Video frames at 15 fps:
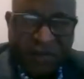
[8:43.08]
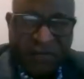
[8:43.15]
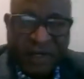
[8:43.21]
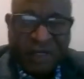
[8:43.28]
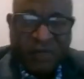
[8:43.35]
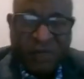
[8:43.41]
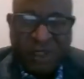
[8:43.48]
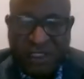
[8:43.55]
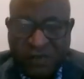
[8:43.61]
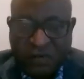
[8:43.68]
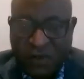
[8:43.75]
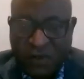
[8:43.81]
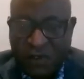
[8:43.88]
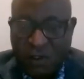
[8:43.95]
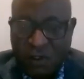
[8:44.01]
you very much
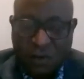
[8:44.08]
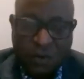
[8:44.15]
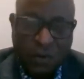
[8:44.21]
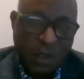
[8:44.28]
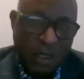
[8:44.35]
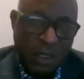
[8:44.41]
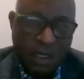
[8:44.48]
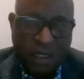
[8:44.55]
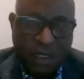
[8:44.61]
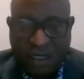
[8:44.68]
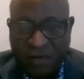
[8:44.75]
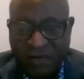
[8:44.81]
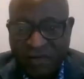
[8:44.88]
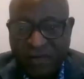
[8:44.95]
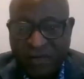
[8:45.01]
for
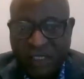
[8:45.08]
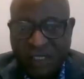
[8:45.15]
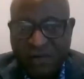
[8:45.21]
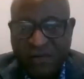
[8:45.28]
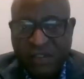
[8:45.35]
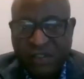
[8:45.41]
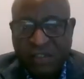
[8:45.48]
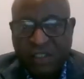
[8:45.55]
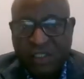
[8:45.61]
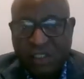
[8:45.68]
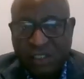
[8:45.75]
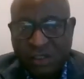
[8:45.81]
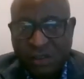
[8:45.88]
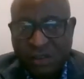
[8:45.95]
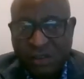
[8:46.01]
giving me the
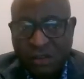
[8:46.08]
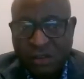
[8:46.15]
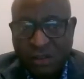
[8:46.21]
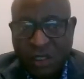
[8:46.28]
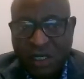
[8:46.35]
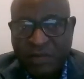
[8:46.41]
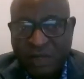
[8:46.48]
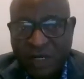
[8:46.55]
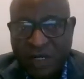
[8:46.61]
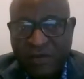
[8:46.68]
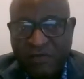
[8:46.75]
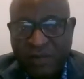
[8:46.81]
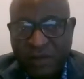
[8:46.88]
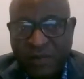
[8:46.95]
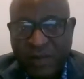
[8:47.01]
opportunity to talk about
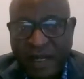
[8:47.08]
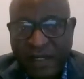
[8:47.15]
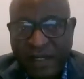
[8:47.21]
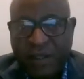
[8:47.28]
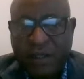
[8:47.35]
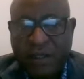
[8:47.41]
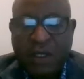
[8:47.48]
AVMI.